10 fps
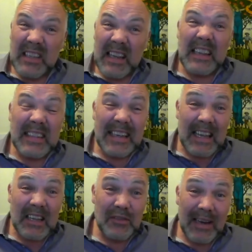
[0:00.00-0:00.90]
did
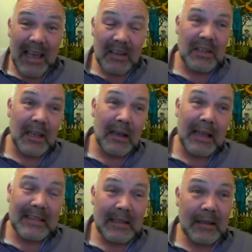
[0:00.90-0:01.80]
literally
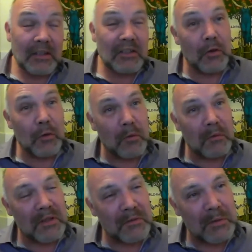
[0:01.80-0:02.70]
I thought the
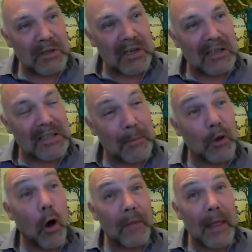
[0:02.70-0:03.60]
expression I'd say, but
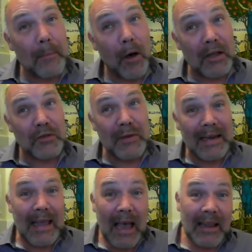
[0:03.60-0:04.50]
got on their bikes
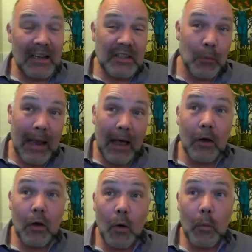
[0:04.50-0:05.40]
really and actually went out
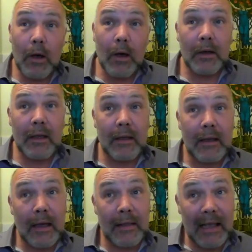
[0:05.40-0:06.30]
and got work,
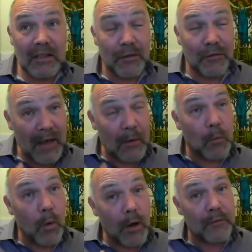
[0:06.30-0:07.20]
and they actually found
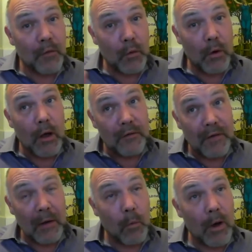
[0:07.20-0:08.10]
work for
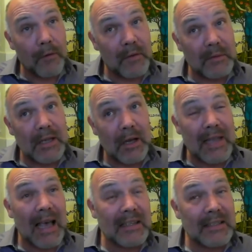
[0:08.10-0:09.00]
themselves
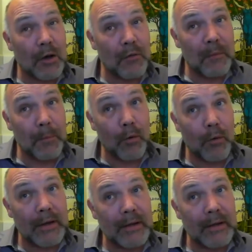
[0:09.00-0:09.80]
as self-employed.